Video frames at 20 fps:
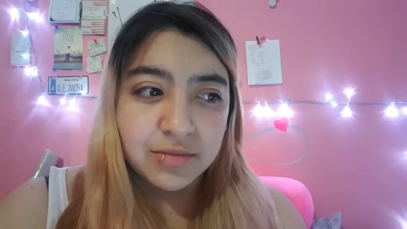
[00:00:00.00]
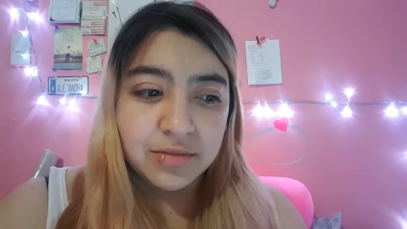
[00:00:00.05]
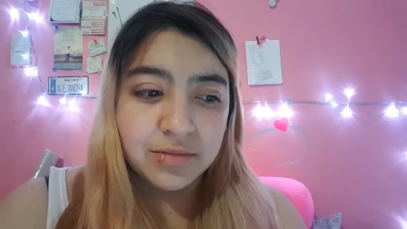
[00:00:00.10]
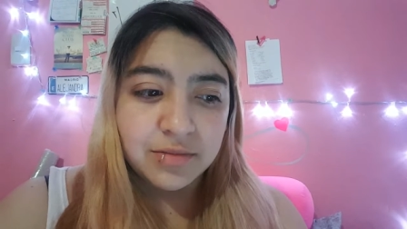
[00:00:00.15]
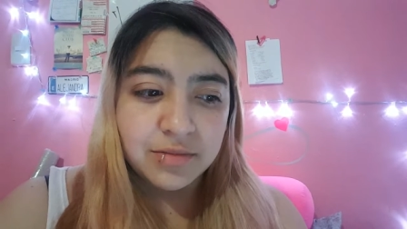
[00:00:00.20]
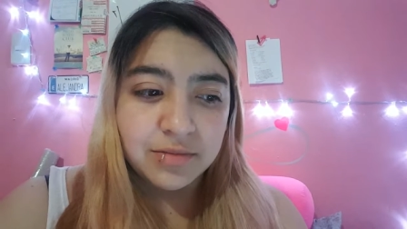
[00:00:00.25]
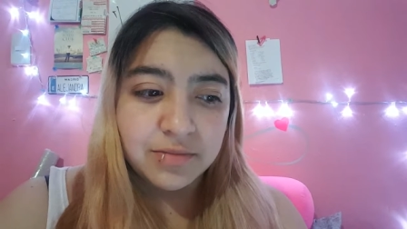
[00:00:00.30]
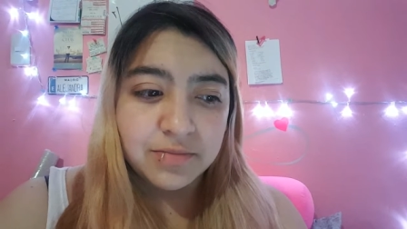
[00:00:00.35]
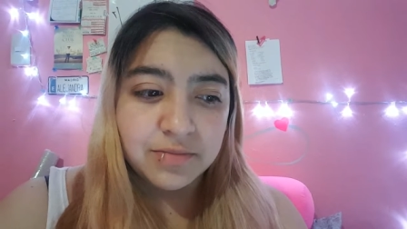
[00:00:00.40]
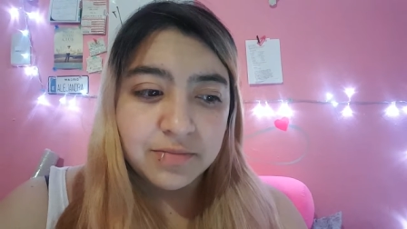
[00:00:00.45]

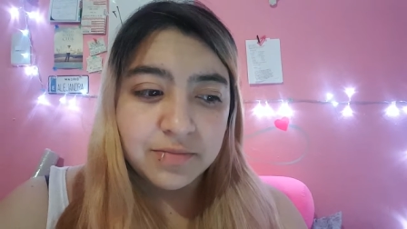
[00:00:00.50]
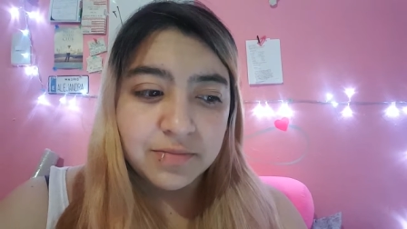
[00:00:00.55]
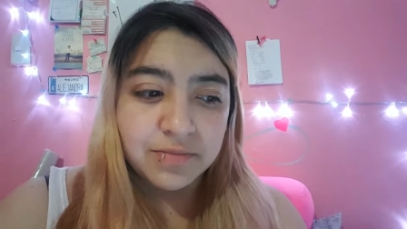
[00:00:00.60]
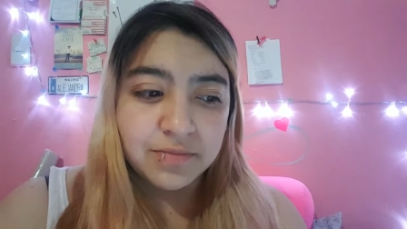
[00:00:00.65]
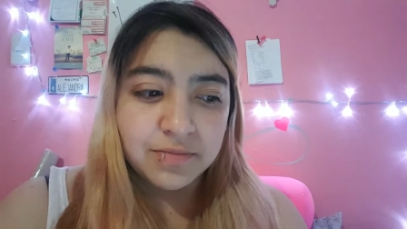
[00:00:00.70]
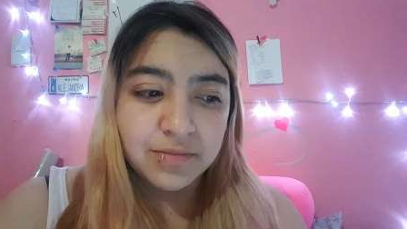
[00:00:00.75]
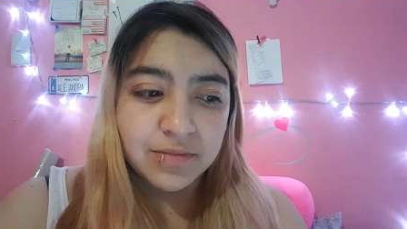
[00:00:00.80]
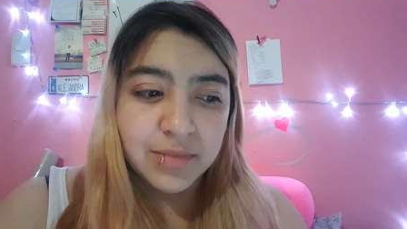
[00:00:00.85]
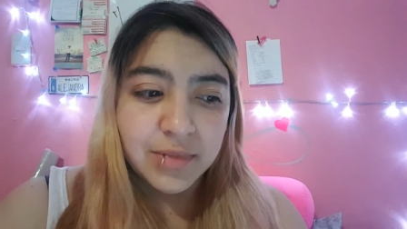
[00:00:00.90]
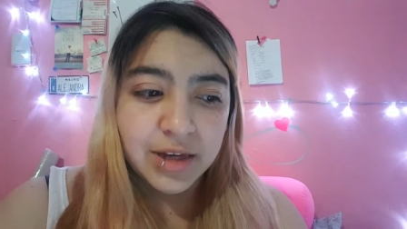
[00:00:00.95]

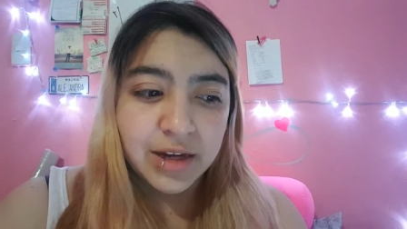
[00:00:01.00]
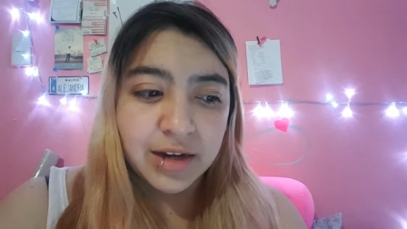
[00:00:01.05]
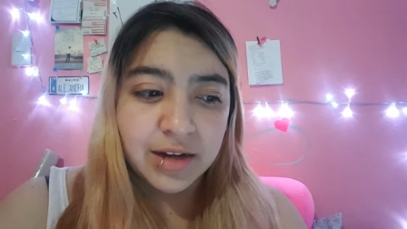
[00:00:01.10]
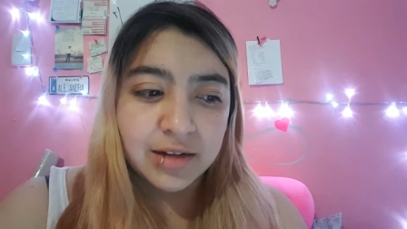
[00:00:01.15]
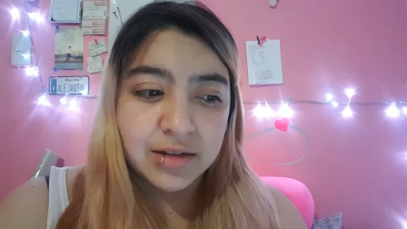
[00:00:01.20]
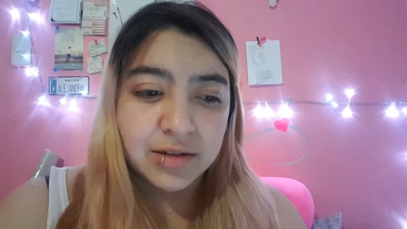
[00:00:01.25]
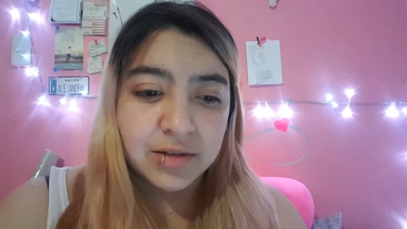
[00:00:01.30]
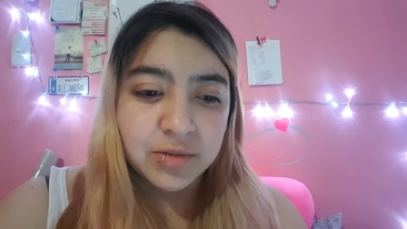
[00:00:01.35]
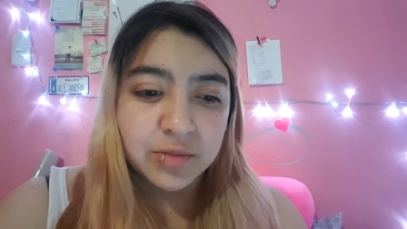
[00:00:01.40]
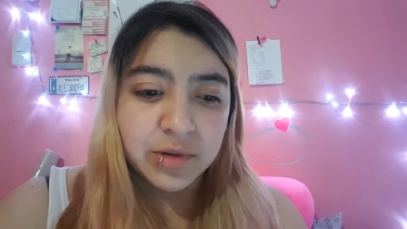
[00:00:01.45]

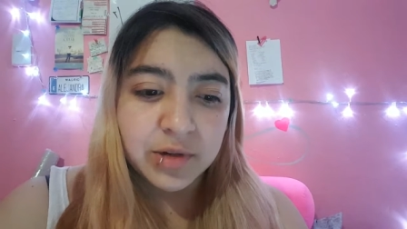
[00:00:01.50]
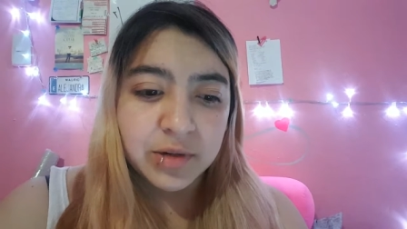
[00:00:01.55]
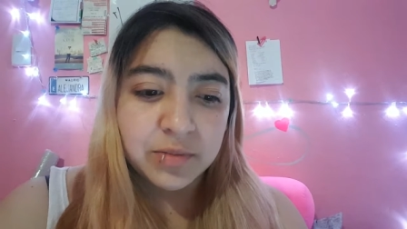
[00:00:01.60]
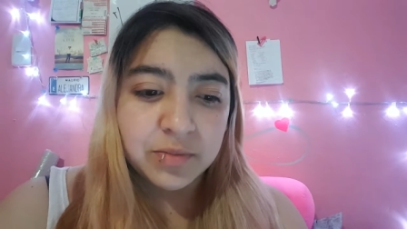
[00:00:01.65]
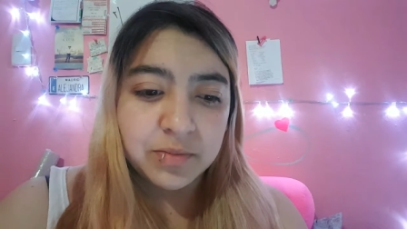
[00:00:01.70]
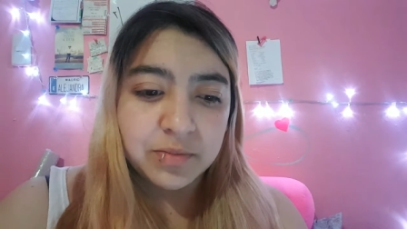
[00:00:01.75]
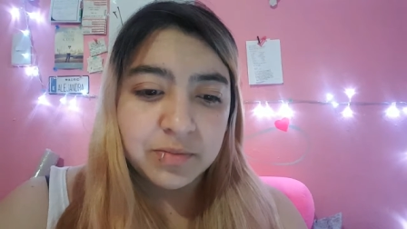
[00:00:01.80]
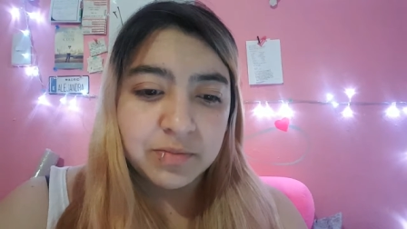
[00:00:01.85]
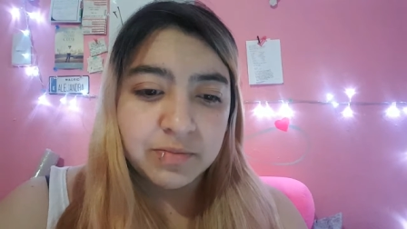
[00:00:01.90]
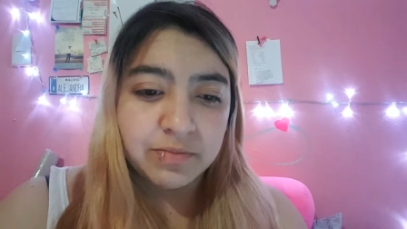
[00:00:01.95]
and
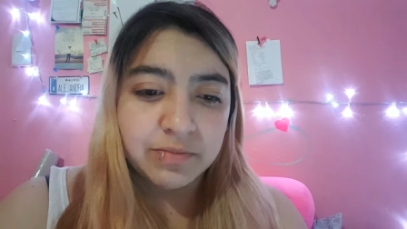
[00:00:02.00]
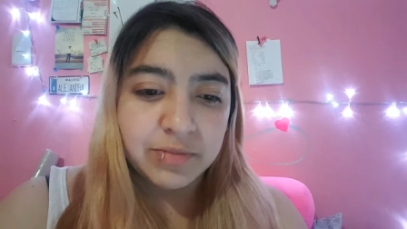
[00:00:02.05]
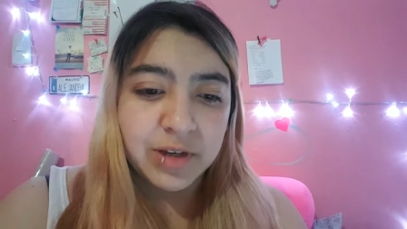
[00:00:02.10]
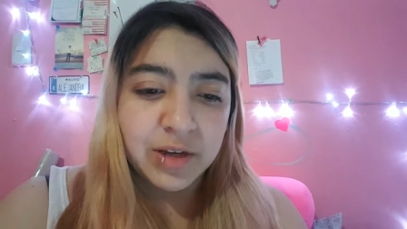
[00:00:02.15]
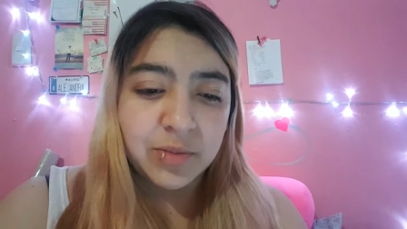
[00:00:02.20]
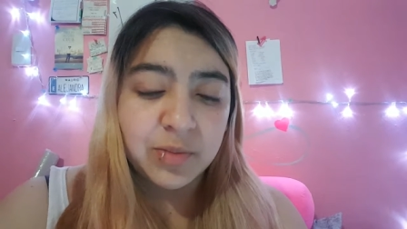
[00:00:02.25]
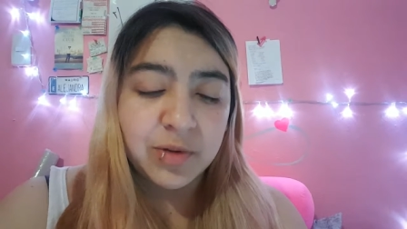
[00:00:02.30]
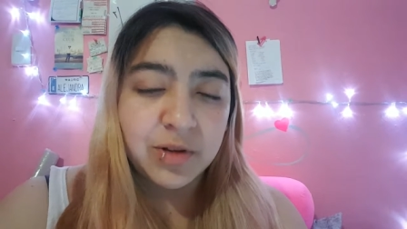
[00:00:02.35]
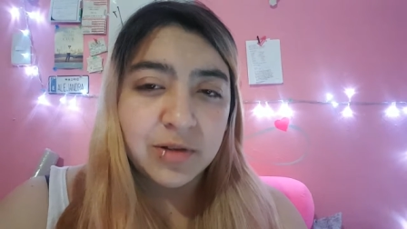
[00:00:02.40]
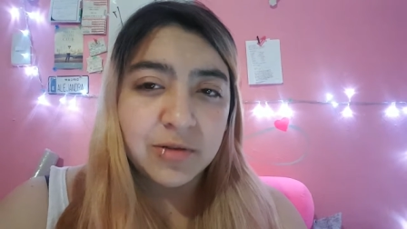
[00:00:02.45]
when
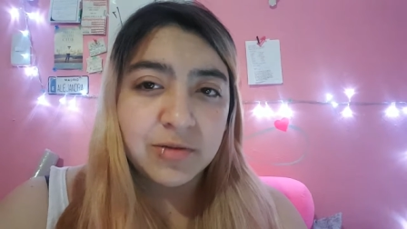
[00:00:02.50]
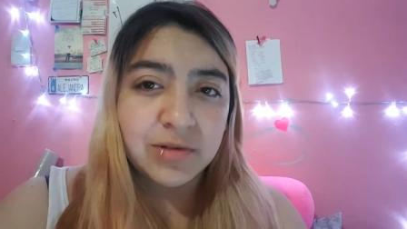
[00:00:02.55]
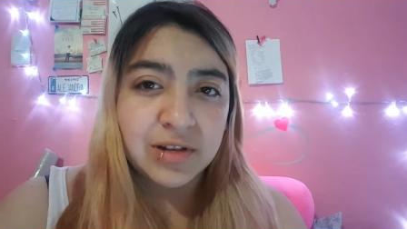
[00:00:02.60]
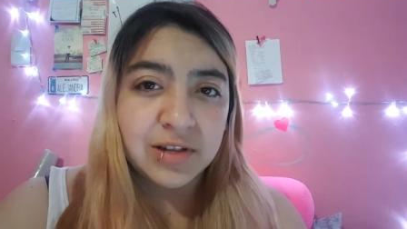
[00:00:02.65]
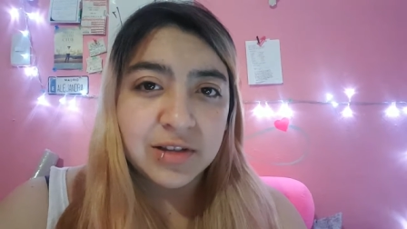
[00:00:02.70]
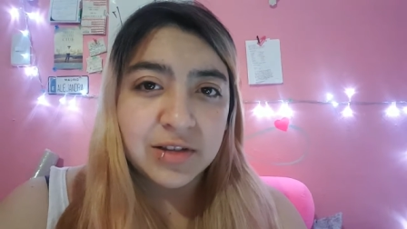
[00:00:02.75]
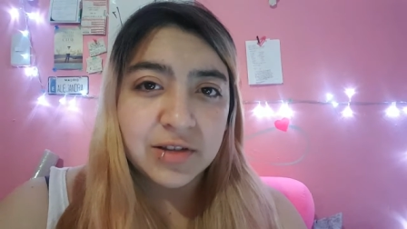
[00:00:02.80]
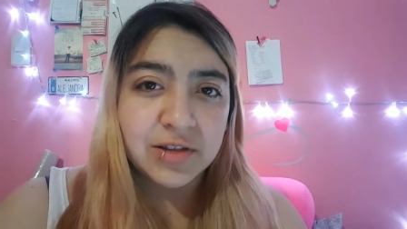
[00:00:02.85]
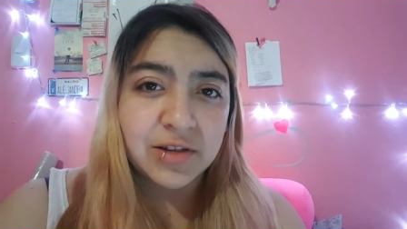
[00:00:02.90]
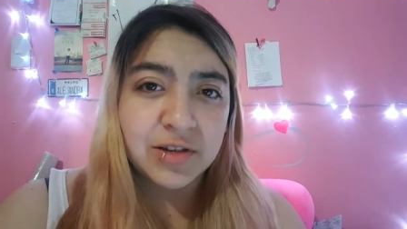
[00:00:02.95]
people
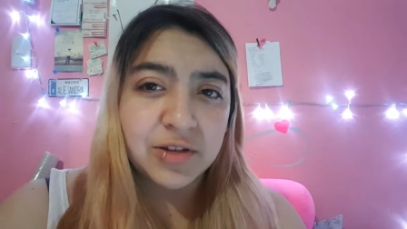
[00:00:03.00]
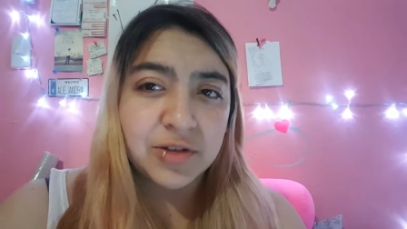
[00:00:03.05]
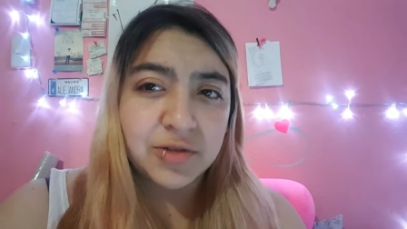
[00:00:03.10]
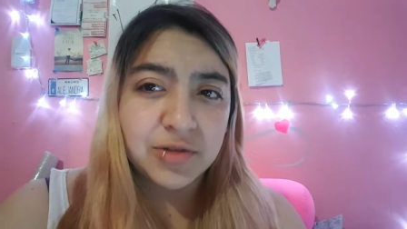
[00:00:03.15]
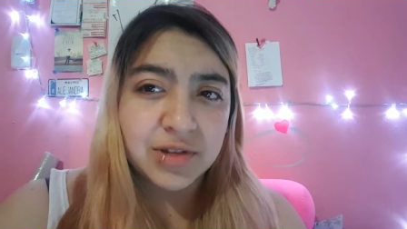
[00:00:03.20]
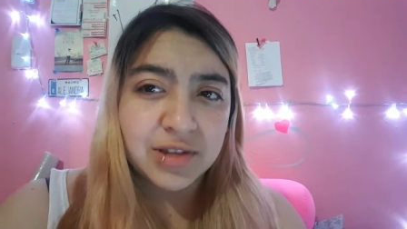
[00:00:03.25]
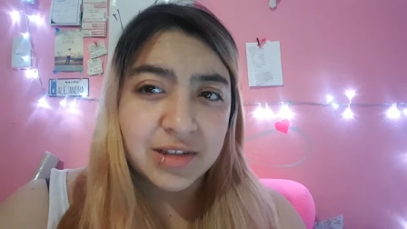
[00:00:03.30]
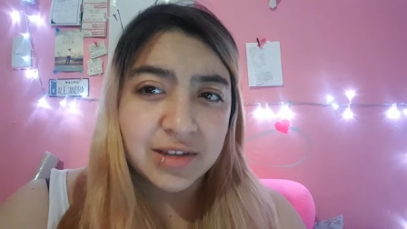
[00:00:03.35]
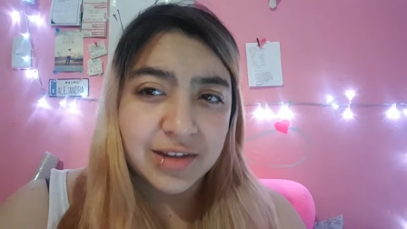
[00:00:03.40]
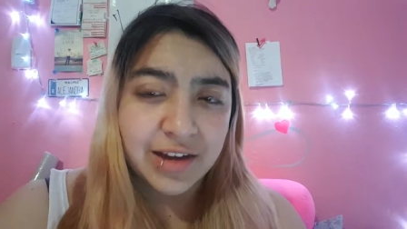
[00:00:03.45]
really start
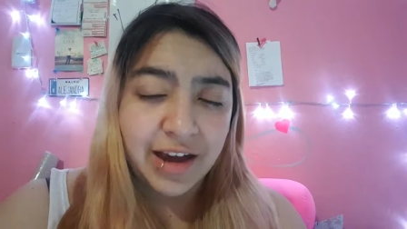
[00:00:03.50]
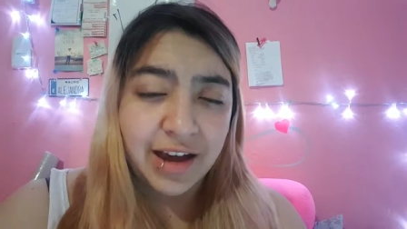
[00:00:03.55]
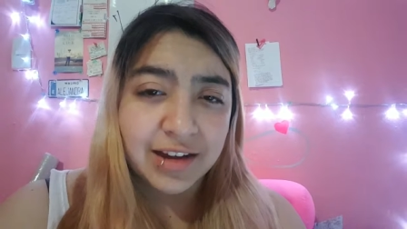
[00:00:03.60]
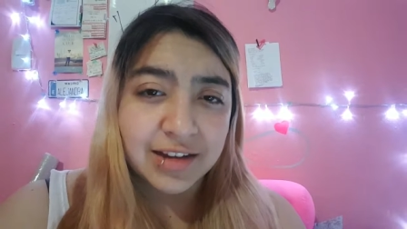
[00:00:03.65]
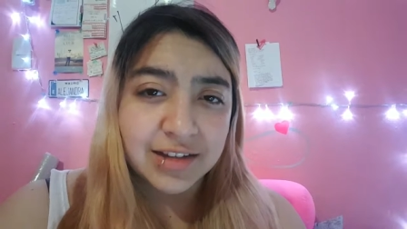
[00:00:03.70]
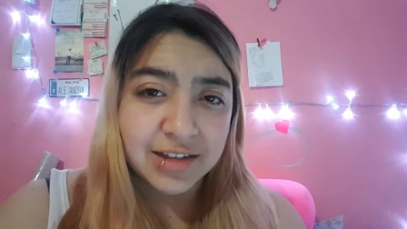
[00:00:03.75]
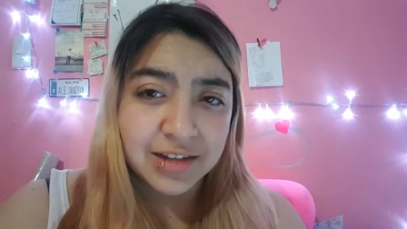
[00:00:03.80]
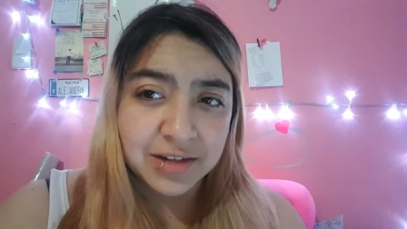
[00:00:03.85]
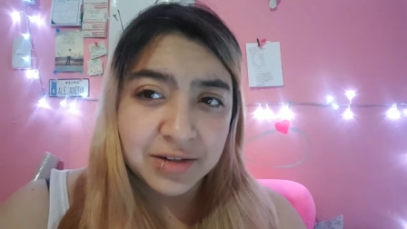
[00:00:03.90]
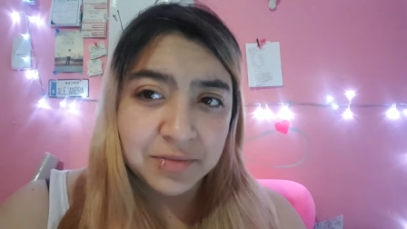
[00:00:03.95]
to
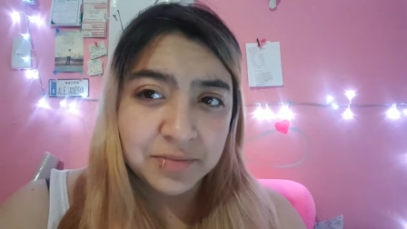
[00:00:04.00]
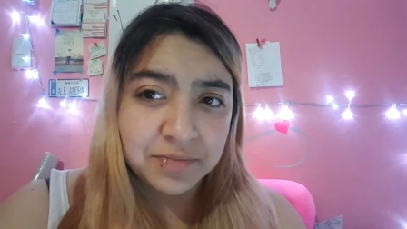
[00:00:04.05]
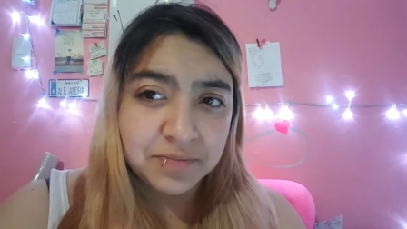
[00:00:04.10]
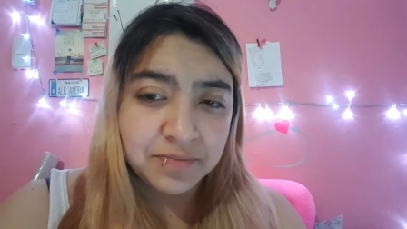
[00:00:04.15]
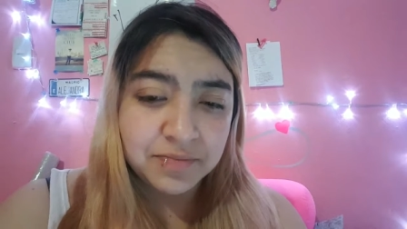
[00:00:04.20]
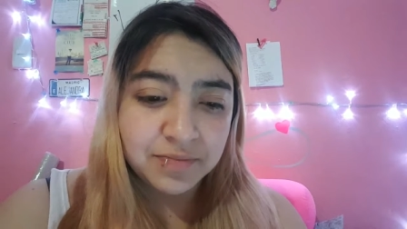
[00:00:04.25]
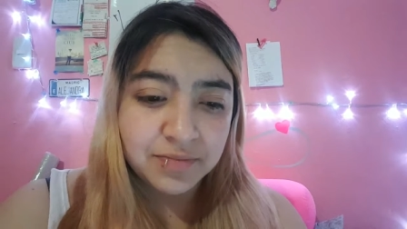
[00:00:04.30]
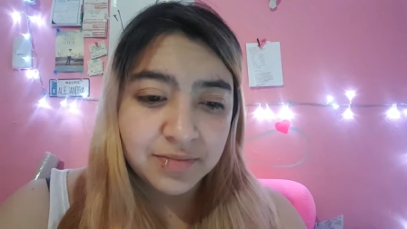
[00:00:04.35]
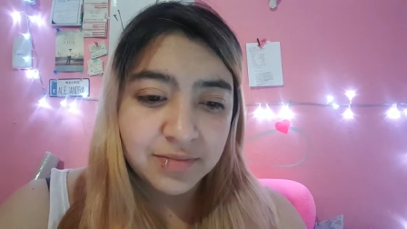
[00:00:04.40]
attack them